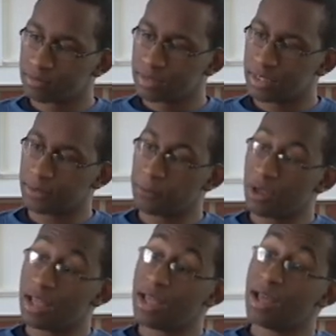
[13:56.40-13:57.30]
See,
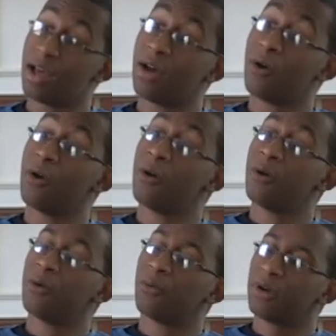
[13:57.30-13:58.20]

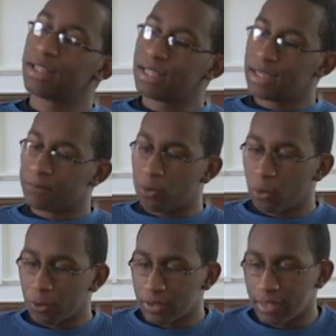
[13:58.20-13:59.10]
one of the
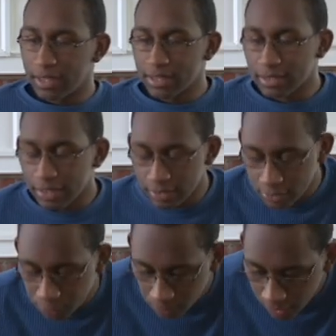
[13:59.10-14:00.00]
important things, like
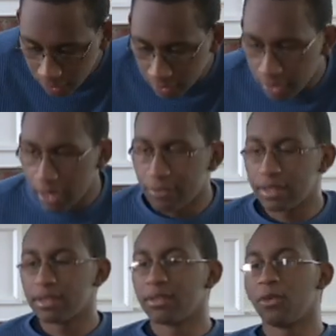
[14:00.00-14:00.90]
just a lot of it,
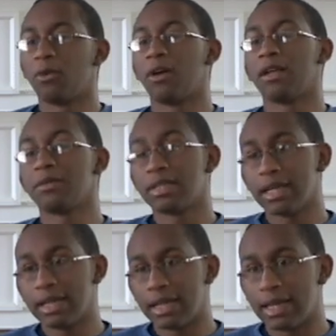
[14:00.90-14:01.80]
well, I'll
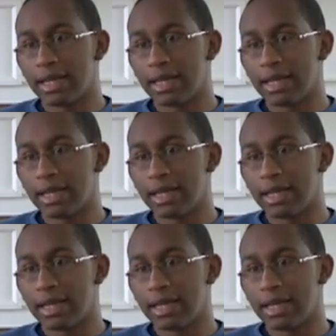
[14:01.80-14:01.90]
say, I